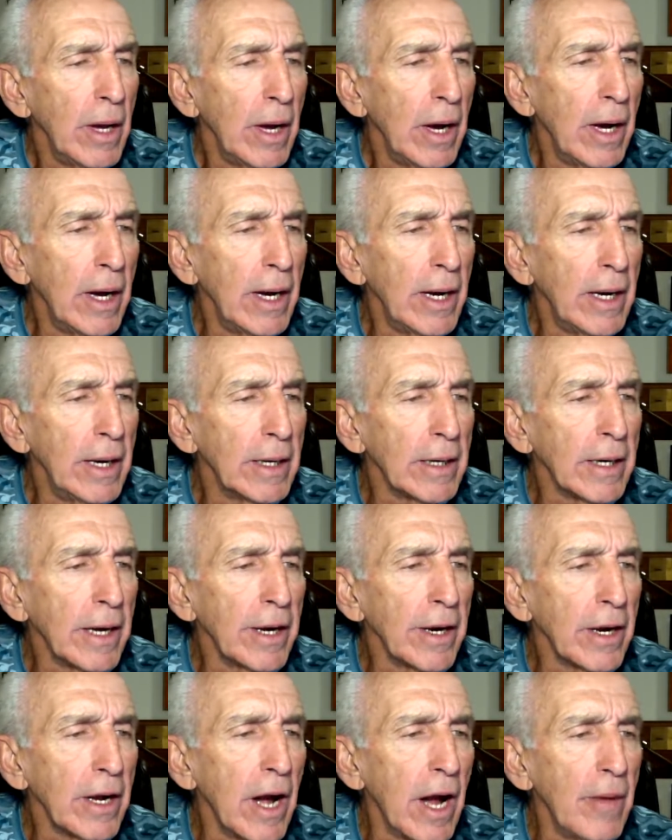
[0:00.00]
I got
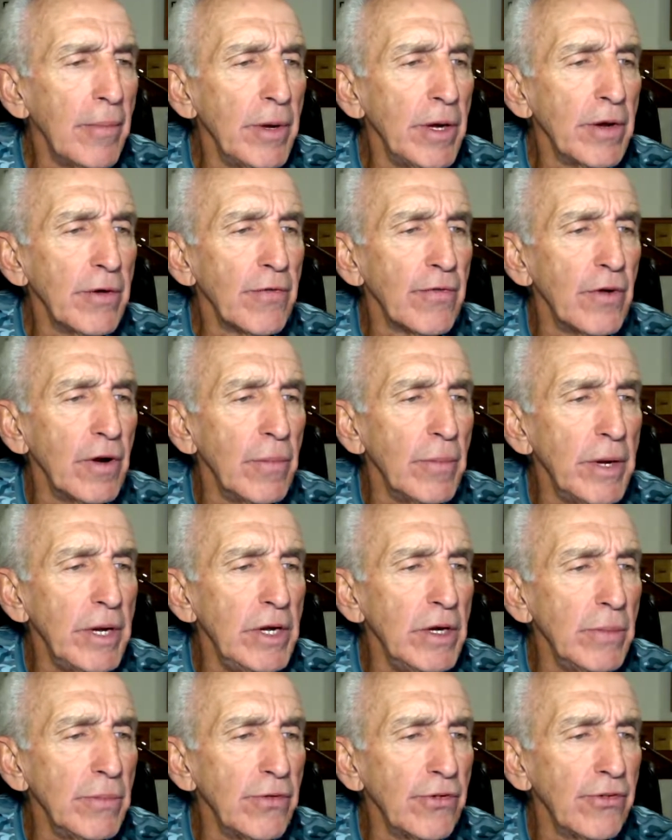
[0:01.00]
a comment from
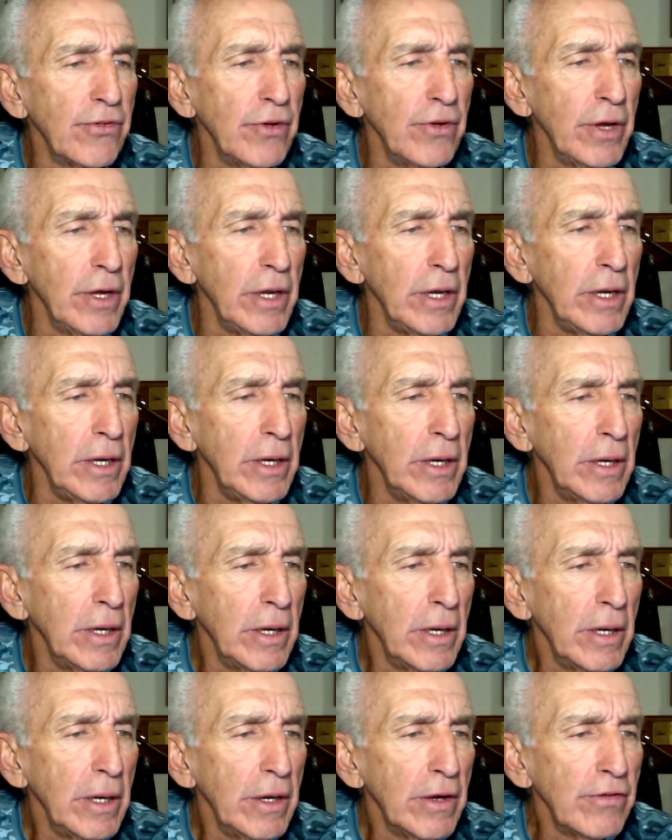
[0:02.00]
MC.
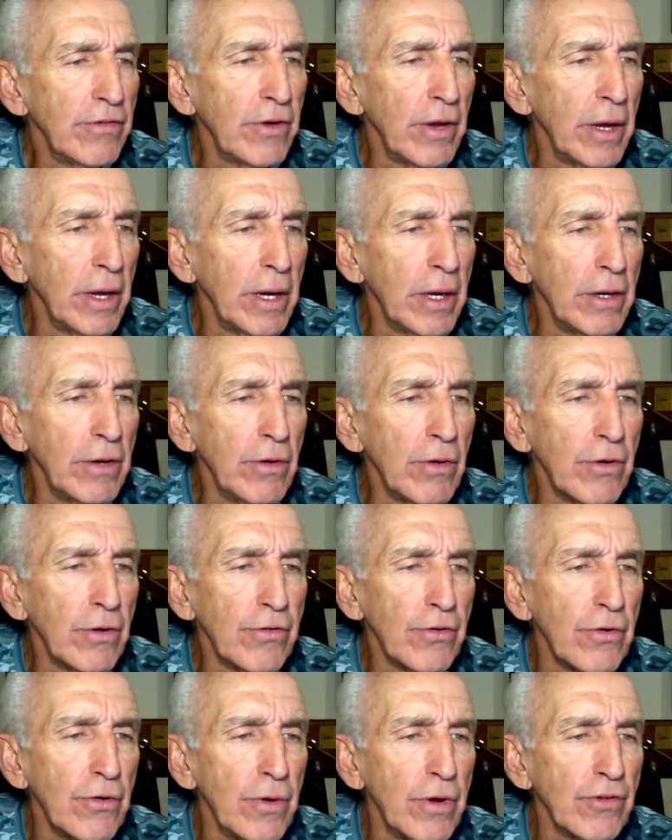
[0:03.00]
Said, you're a
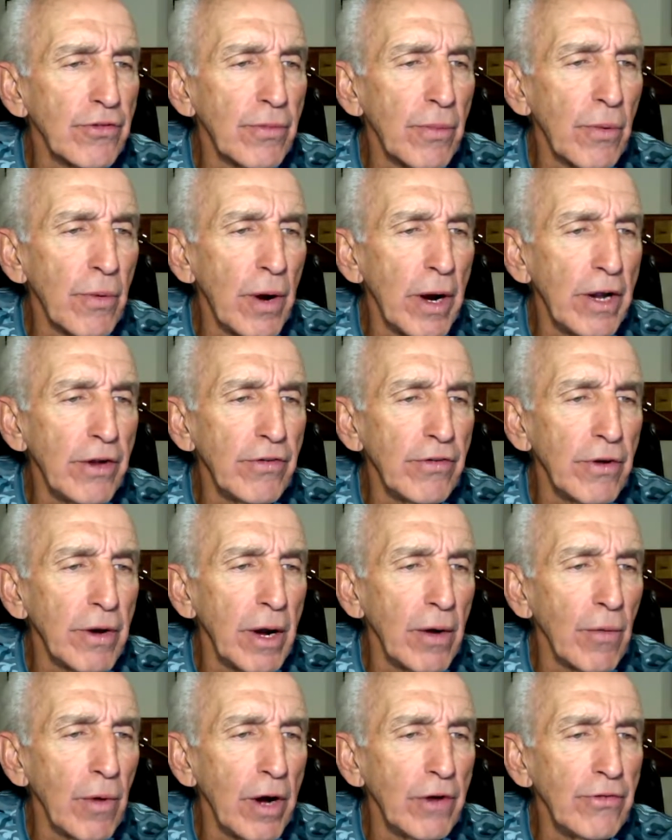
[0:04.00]
true inspiration. I
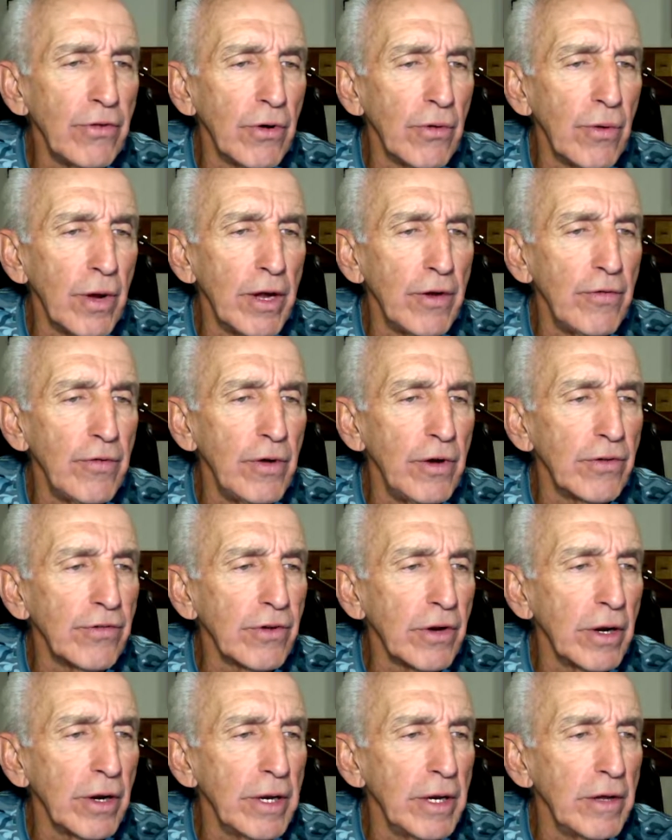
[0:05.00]
watch your redfish
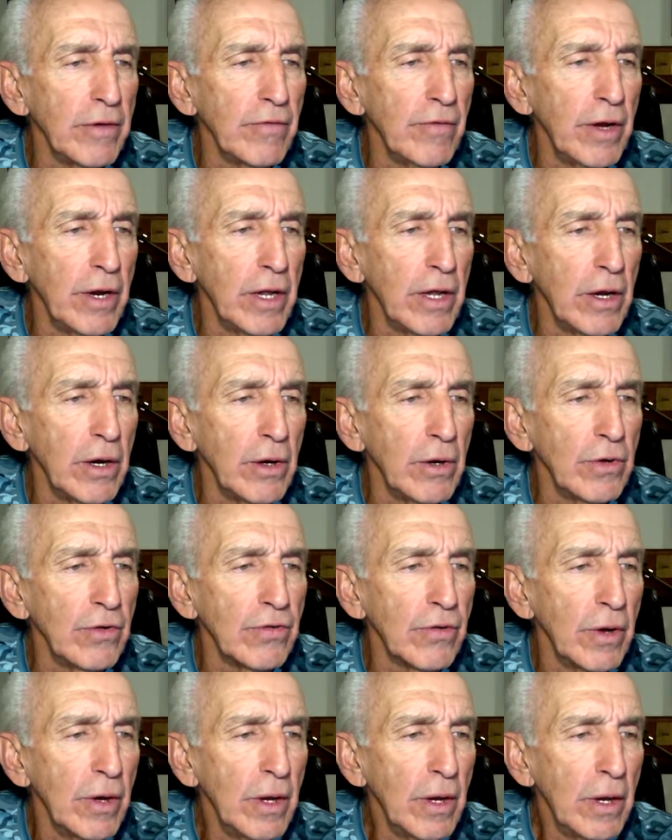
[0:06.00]
cleaning videos.
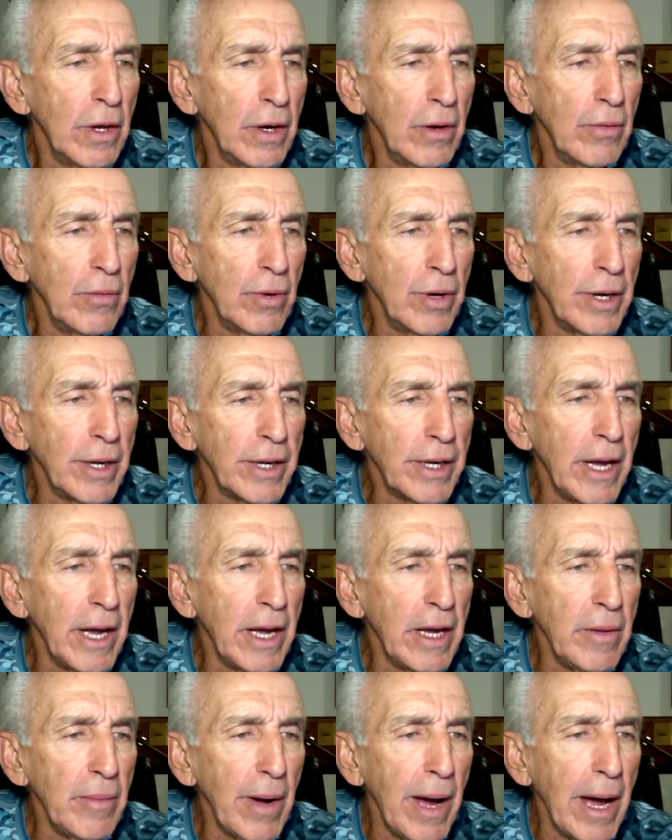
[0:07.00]
When it
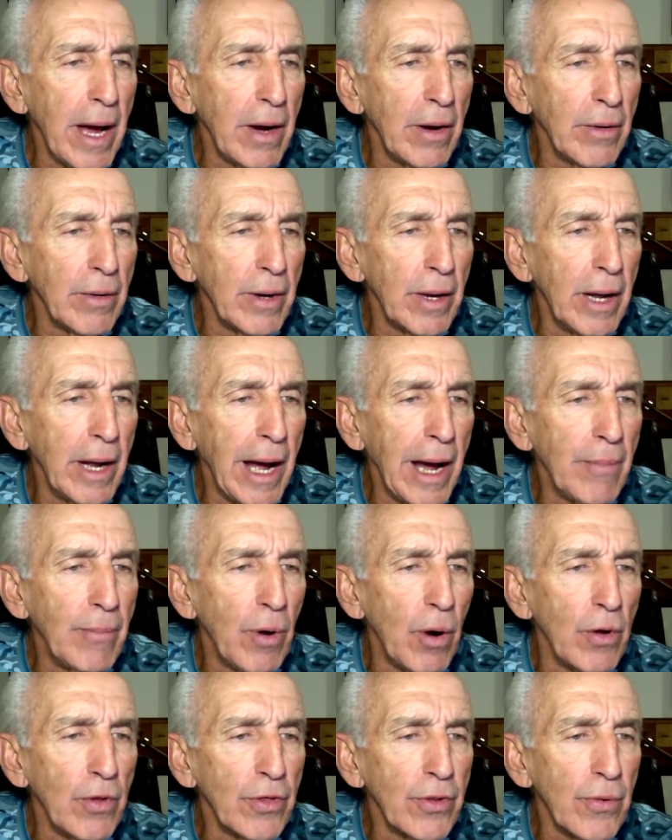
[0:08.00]
came out, I
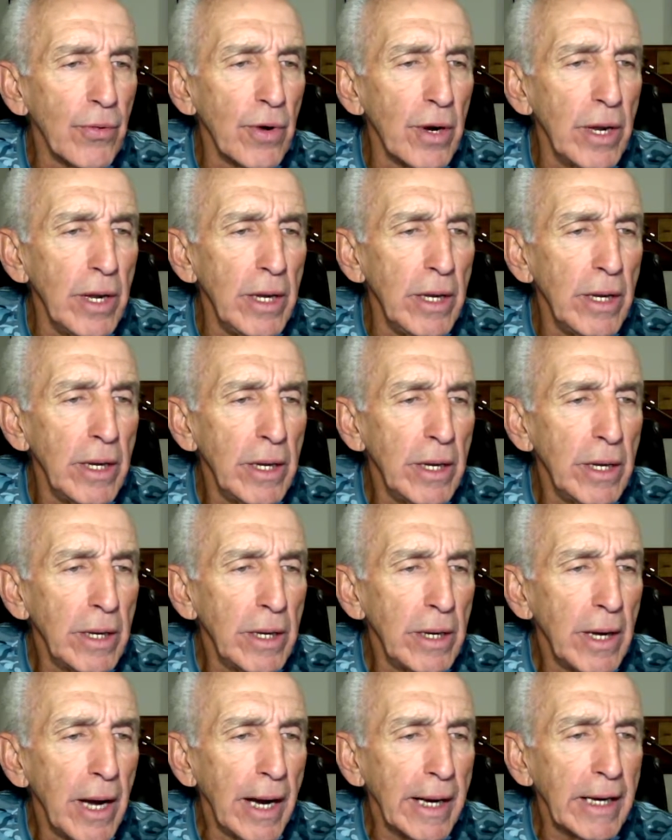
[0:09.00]
bought 3.
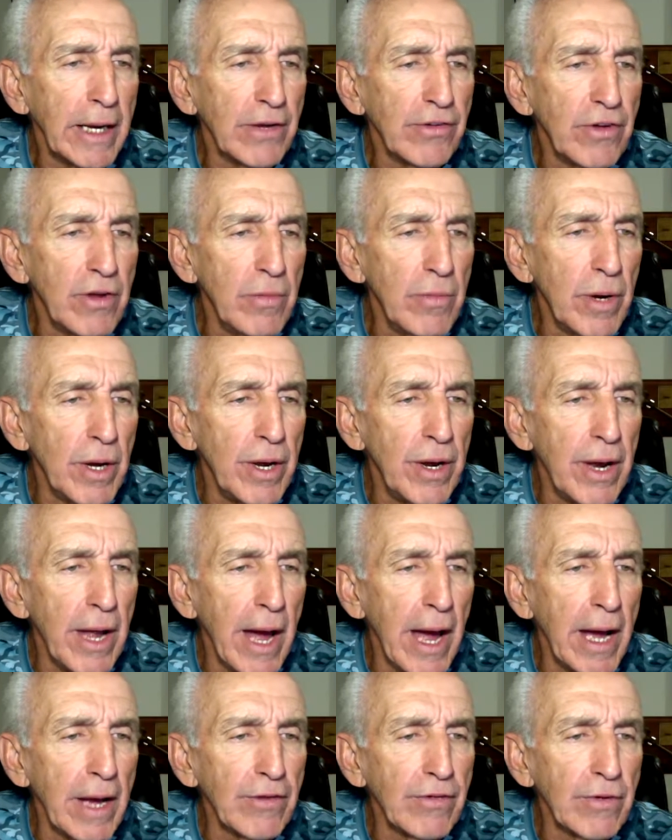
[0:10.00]
I guess he meant
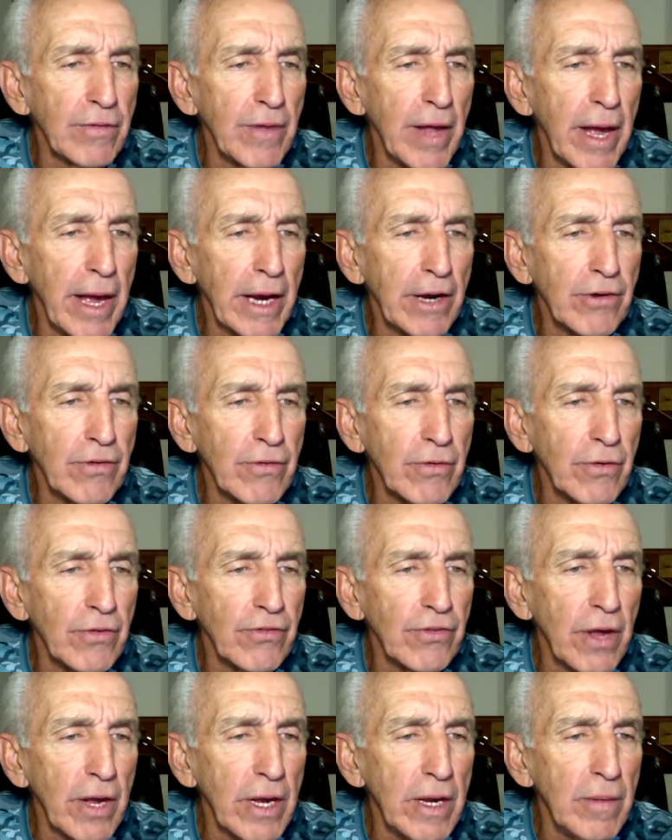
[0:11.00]
knives of
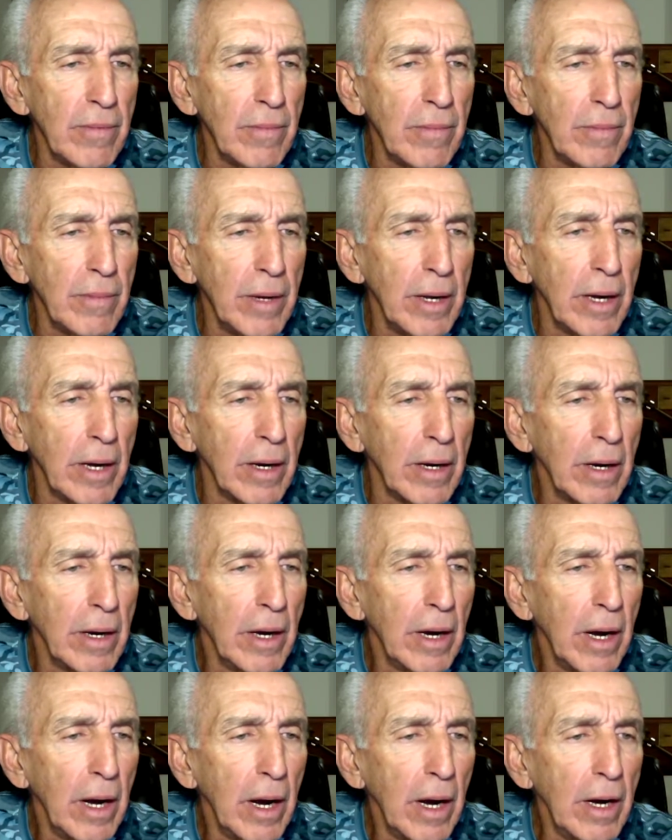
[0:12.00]
the
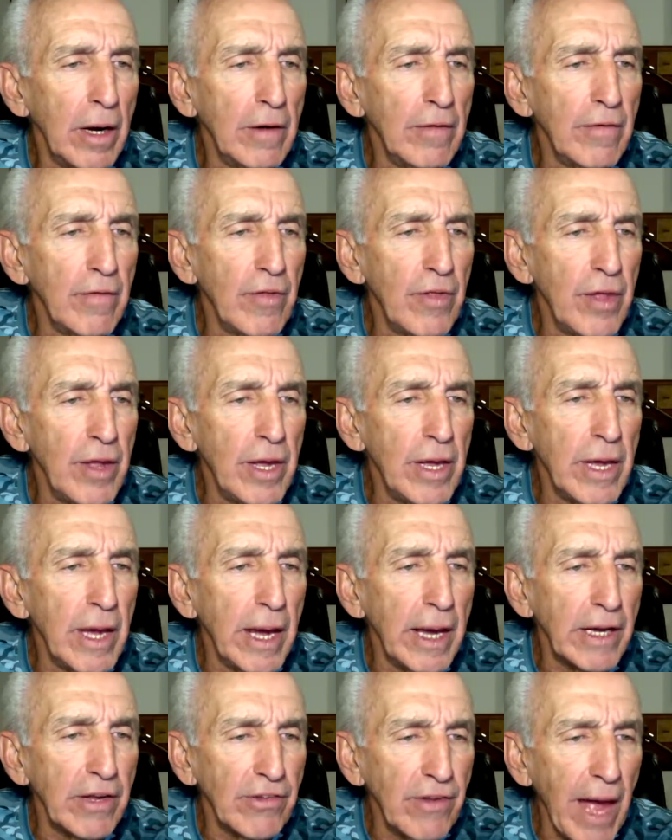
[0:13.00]
of the
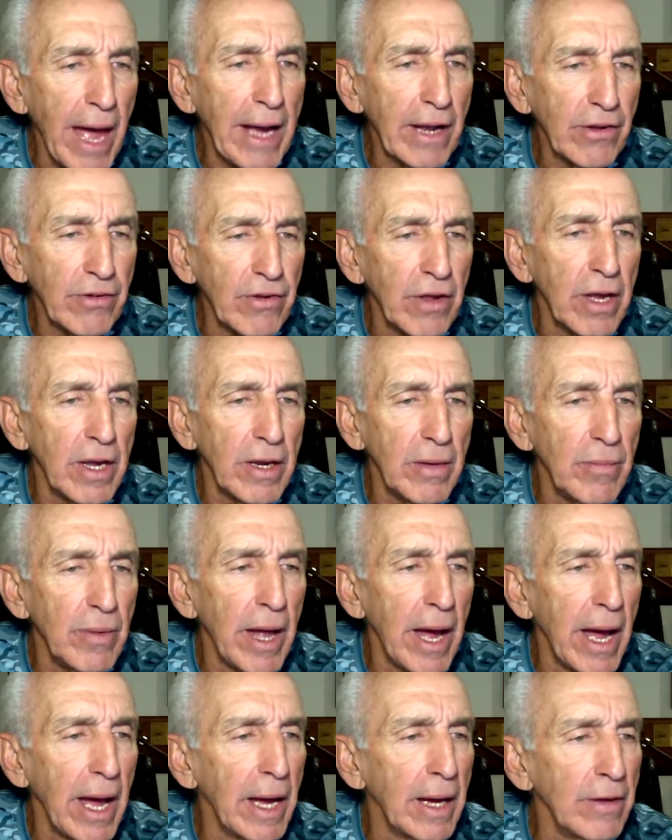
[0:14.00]
exact same
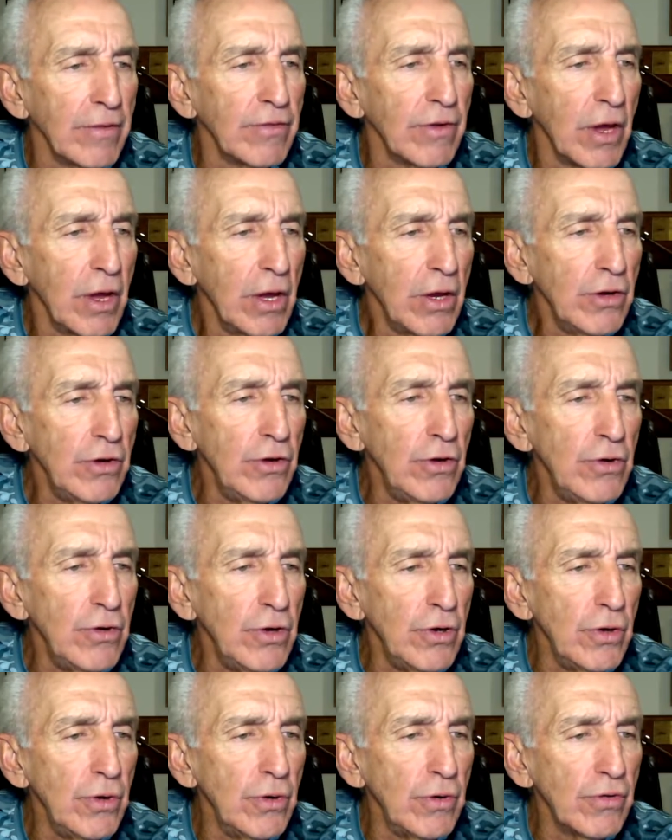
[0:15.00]
knives you
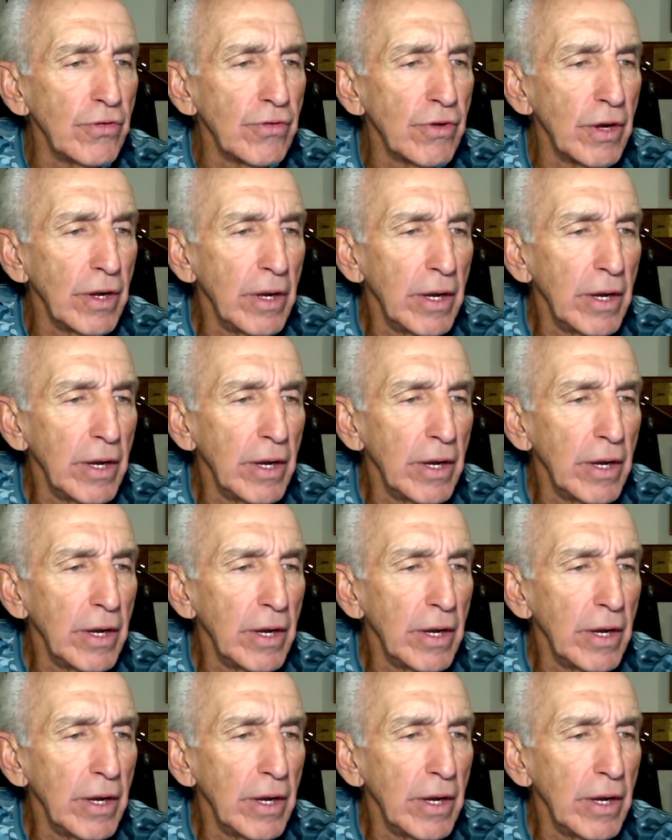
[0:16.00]
used.